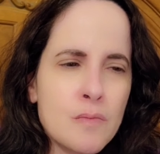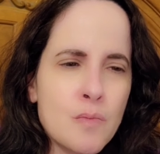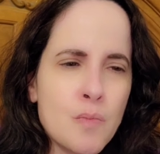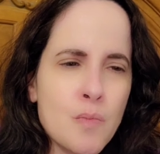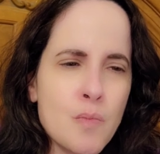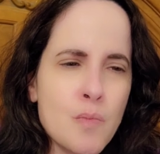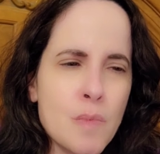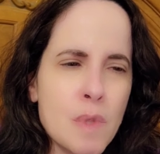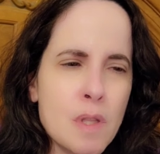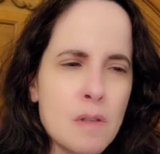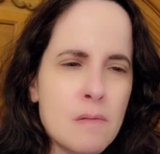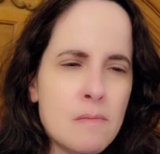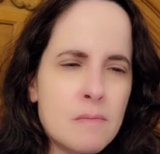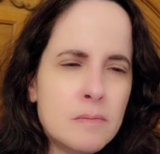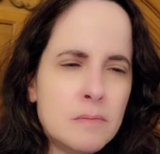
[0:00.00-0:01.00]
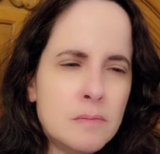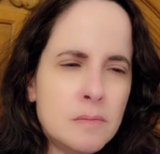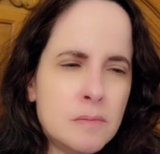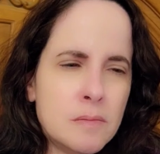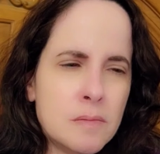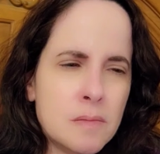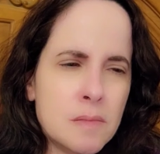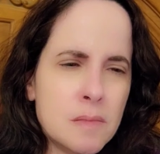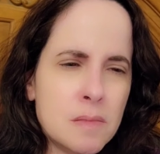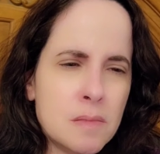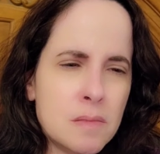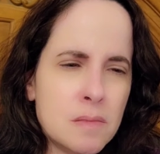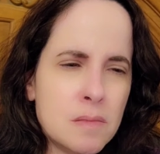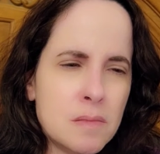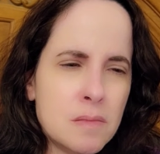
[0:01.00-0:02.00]

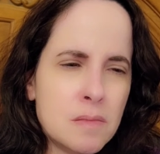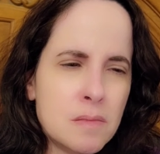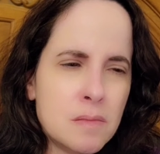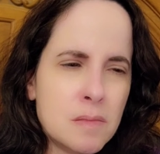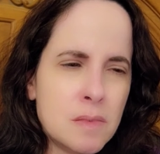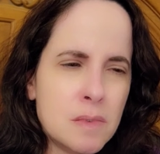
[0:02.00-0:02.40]
Nothing is said.